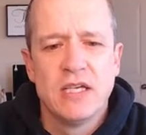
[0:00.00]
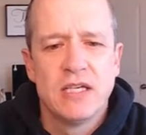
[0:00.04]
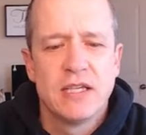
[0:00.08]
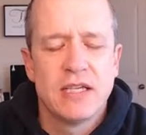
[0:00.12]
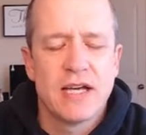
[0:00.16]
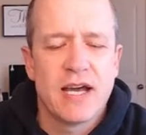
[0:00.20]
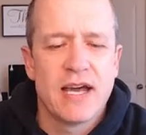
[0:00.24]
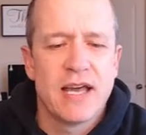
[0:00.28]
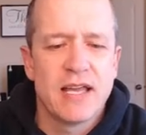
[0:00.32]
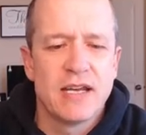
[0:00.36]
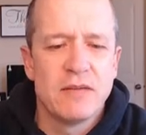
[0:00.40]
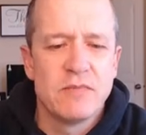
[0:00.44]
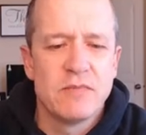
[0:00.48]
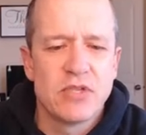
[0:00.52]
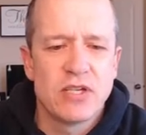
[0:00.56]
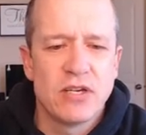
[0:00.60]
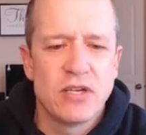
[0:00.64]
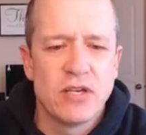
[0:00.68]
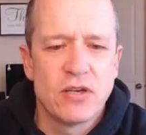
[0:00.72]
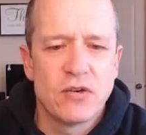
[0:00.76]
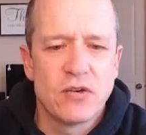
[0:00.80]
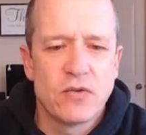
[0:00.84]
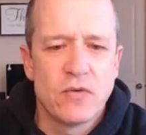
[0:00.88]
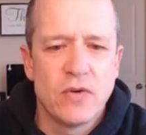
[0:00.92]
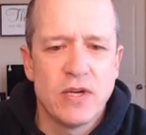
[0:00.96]
The items that
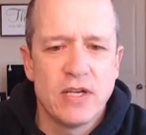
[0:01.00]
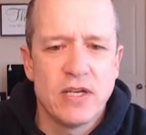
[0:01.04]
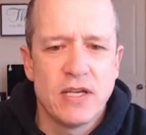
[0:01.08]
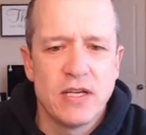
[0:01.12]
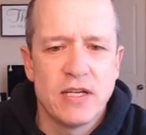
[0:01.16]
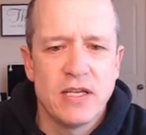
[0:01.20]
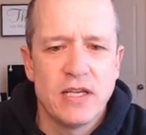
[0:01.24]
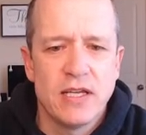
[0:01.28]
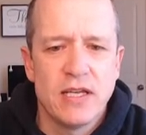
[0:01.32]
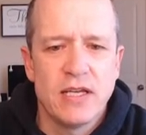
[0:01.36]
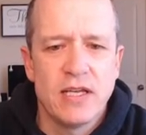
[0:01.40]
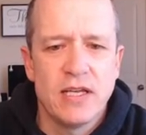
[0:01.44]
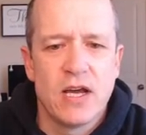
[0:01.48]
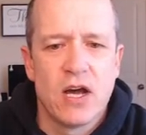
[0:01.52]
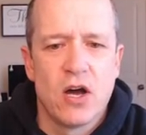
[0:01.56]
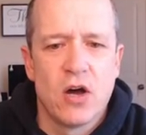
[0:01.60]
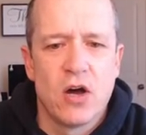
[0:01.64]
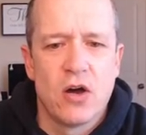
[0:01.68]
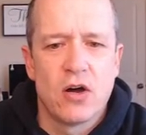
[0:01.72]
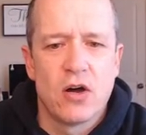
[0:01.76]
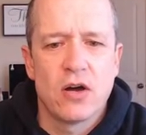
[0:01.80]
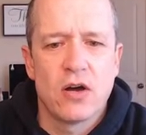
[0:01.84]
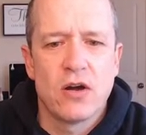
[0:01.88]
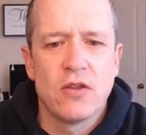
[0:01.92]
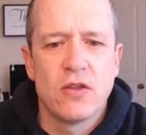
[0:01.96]
you're going to need
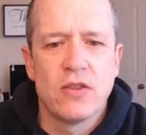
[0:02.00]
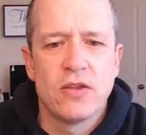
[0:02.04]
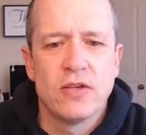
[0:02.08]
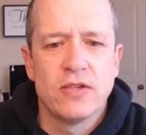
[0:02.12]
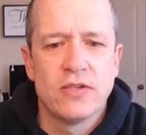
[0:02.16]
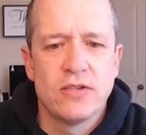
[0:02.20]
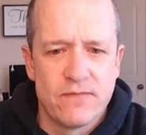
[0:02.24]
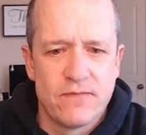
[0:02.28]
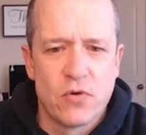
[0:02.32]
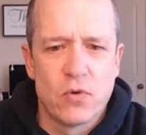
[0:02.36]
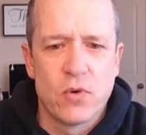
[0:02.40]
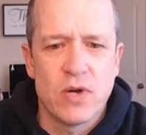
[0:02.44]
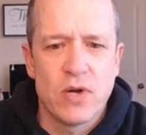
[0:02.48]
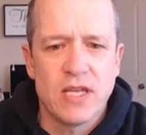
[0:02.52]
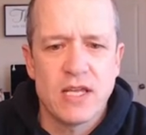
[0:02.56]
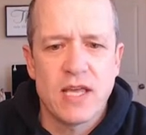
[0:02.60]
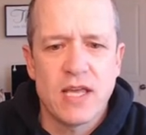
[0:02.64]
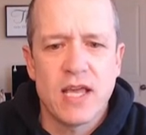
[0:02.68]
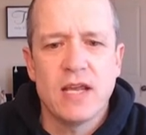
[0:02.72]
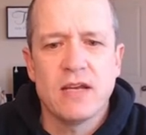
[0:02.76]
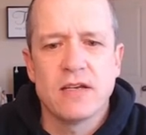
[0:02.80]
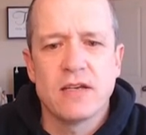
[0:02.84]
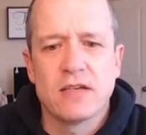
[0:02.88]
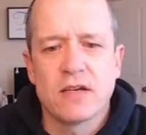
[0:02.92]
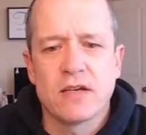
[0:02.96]
are the
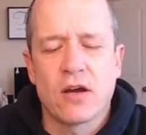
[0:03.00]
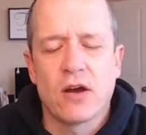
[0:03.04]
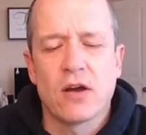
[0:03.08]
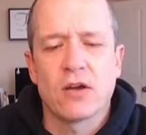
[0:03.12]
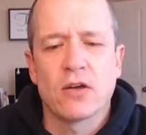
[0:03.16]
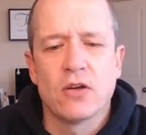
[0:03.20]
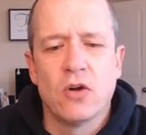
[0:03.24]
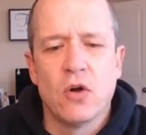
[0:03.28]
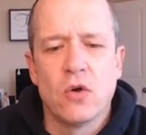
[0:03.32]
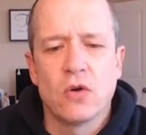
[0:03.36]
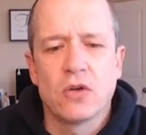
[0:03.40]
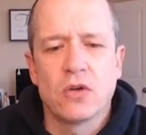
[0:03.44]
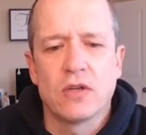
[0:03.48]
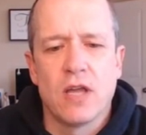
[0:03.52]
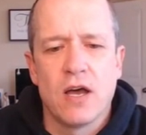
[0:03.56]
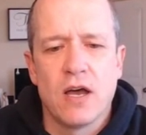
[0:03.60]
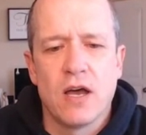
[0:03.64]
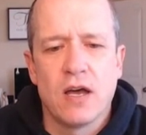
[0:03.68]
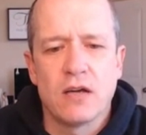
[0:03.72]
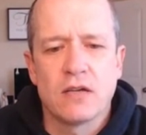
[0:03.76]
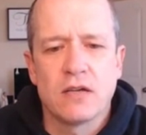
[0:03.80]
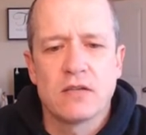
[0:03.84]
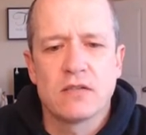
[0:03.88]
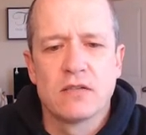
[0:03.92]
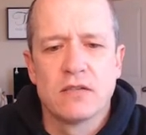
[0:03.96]
48 dark oak
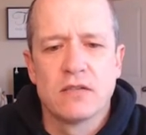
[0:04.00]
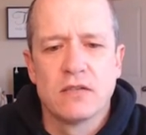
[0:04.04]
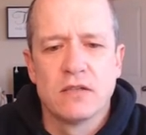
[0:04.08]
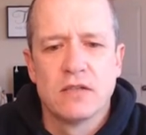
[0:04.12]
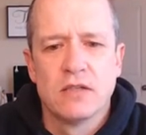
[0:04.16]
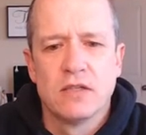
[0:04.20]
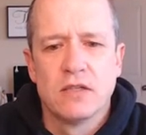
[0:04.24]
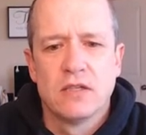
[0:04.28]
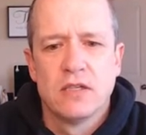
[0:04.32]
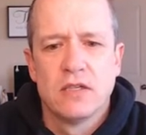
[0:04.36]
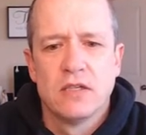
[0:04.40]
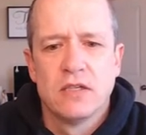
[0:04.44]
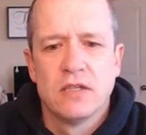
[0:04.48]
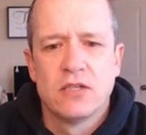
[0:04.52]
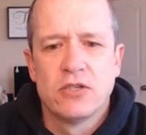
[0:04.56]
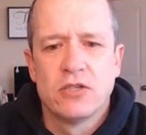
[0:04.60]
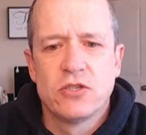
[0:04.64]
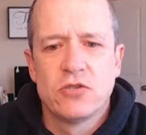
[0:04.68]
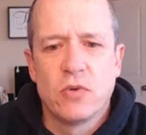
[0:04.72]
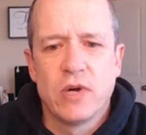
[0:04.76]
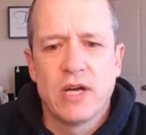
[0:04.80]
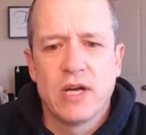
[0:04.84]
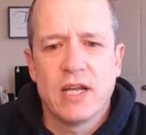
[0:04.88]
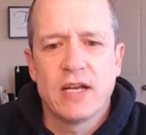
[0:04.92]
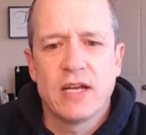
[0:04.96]
logs,
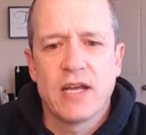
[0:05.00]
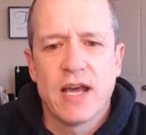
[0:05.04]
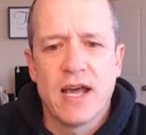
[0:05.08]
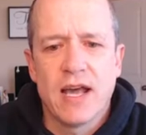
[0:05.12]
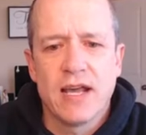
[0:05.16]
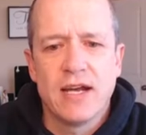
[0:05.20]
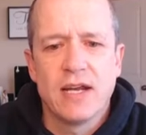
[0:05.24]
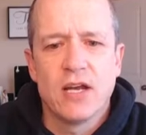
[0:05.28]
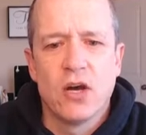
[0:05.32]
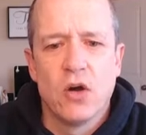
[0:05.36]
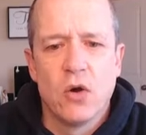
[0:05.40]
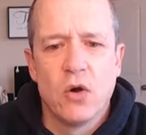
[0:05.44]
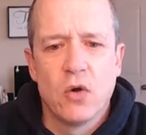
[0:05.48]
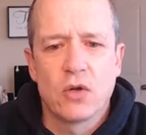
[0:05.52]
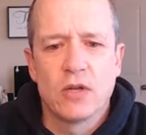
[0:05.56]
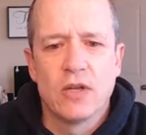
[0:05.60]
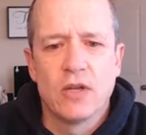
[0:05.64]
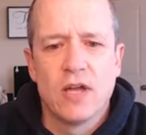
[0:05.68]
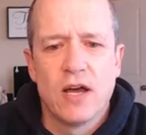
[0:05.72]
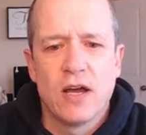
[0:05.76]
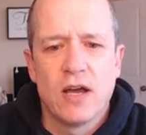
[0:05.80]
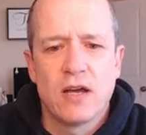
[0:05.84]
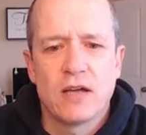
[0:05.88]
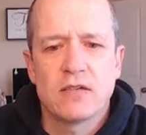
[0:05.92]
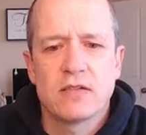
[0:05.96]
29 oak
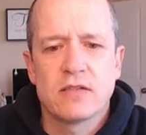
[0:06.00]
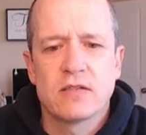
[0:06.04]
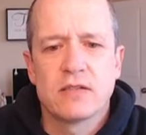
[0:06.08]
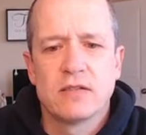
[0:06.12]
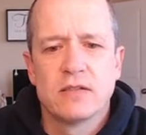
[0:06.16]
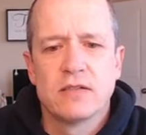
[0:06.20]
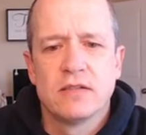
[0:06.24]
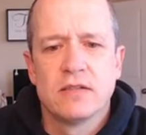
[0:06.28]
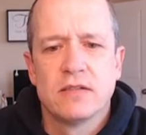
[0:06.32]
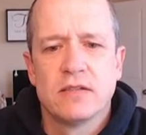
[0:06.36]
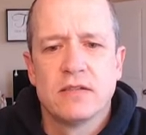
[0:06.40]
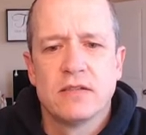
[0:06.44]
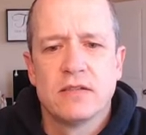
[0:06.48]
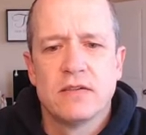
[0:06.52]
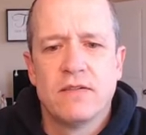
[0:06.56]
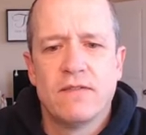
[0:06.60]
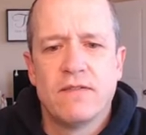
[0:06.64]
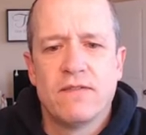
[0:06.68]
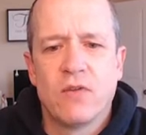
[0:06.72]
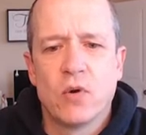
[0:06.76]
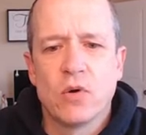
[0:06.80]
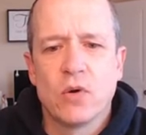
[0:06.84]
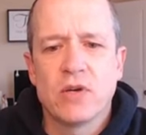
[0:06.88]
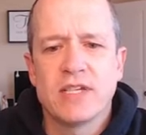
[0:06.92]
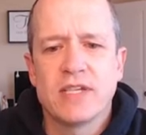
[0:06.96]
logs,
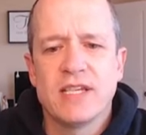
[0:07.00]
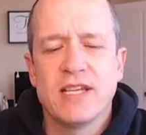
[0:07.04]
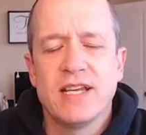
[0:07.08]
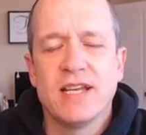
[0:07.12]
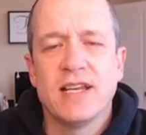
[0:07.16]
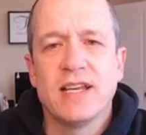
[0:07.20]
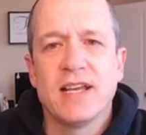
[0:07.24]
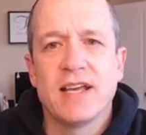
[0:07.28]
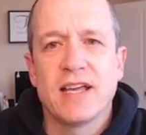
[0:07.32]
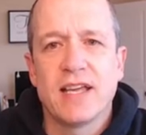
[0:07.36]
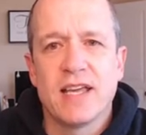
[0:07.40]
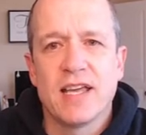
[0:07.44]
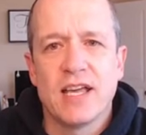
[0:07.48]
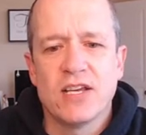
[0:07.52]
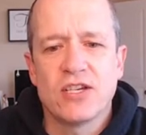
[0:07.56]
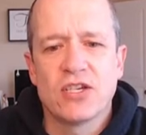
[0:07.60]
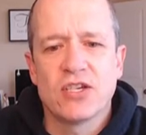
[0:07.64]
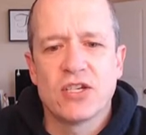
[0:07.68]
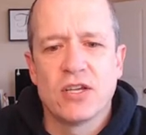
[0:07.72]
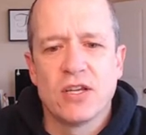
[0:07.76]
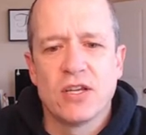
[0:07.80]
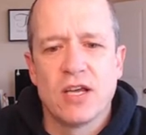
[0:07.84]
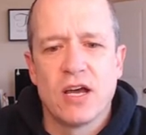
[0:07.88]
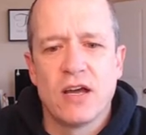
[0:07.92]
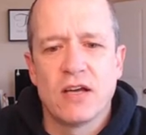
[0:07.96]
14
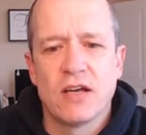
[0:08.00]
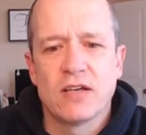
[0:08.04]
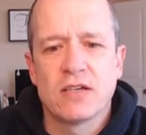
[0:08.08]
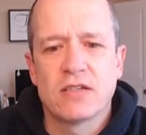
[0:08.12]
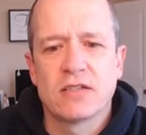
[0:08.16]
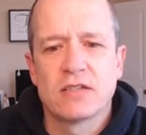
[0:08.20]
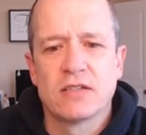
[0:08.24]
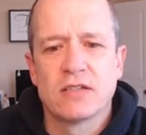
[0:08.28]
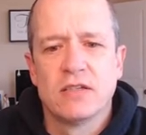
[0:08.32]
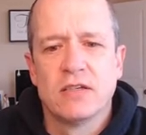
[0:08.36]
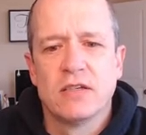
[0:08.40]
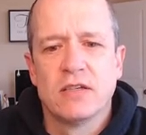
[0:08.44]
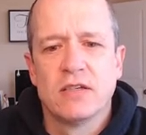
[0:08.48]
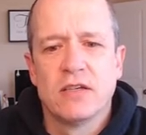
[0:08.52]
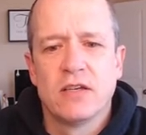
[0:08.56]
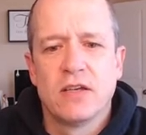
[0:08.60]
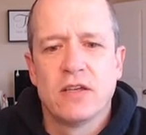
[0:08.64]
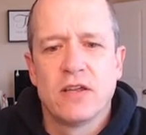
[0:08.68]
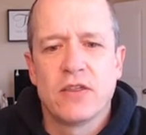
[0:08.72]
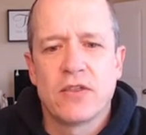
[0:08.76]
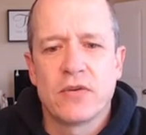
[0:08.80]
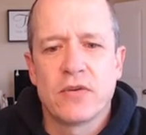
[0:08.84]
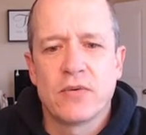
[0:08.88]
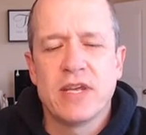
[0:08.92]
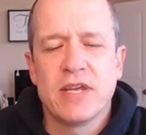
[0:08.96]
acacia logs,
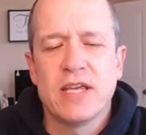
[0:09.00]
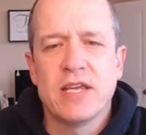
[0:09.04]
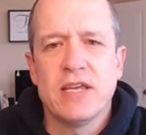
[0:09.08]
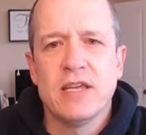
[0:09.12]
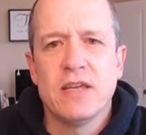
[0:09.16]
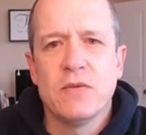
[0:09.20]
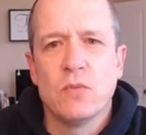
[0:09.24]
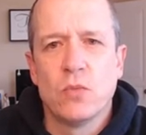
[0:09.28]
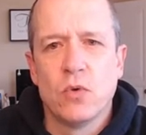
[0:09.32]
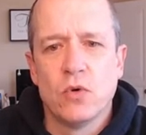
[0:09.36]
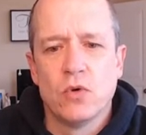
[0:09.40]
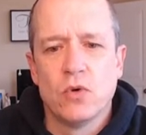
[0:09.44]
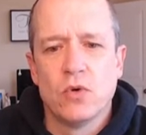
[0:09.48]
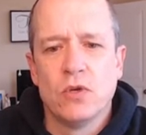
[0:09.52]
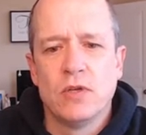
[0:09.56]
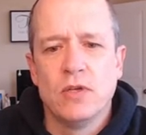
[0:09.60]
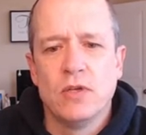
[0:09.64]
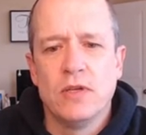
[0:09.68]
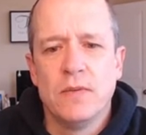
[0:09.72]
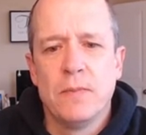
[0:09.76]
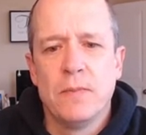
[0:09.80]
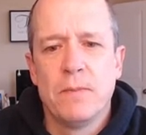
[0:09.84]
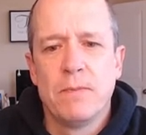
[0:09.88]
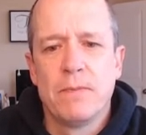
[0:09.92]
3 wool,